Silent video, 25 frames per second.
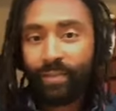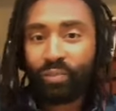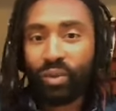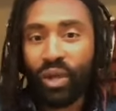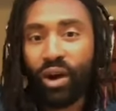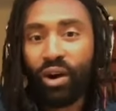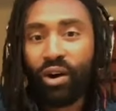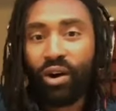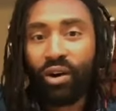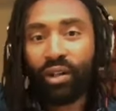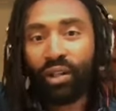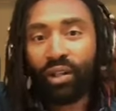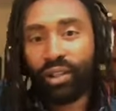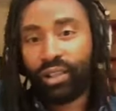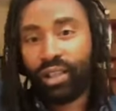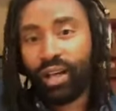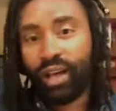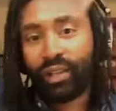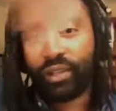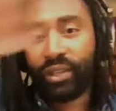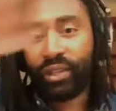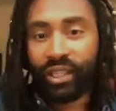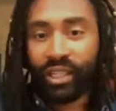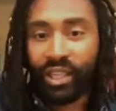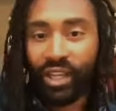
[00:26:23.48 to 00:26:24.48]
all
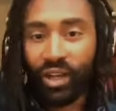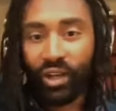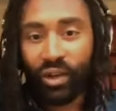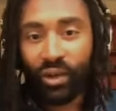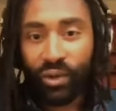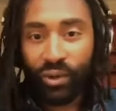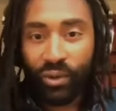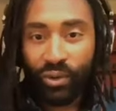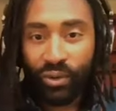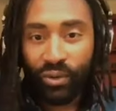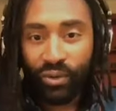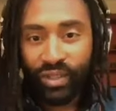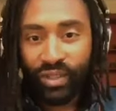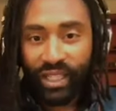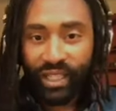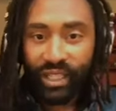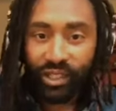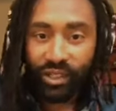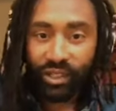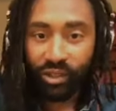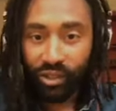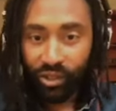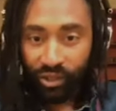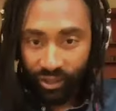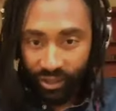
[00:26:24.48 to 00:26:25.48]
along the coast, and the
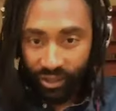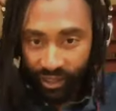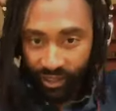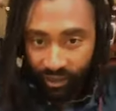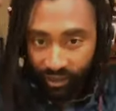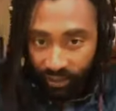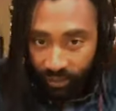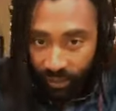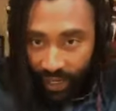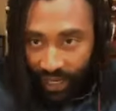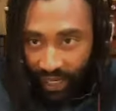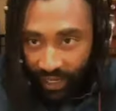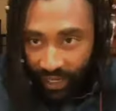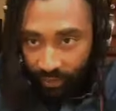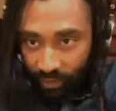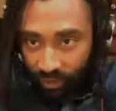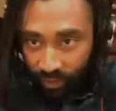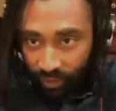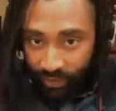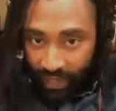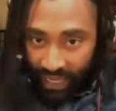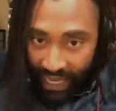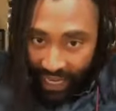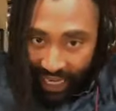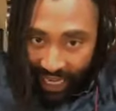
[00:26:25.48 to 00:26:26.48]
girls in their wide
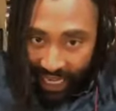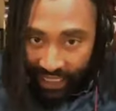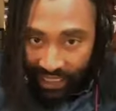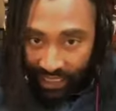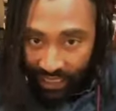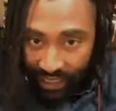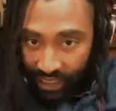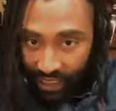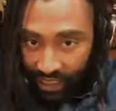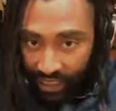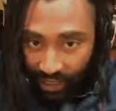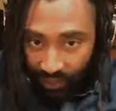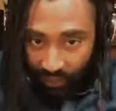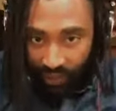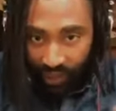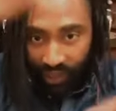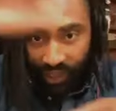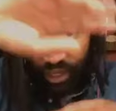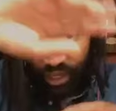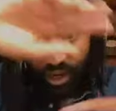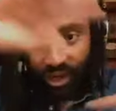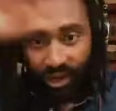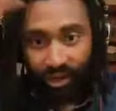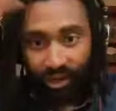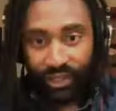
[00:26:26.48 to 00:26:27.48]
brim hats, you know, and
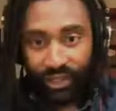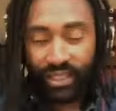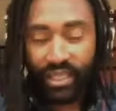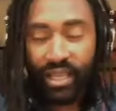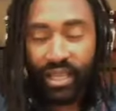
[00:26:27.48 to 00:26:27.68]
like all these.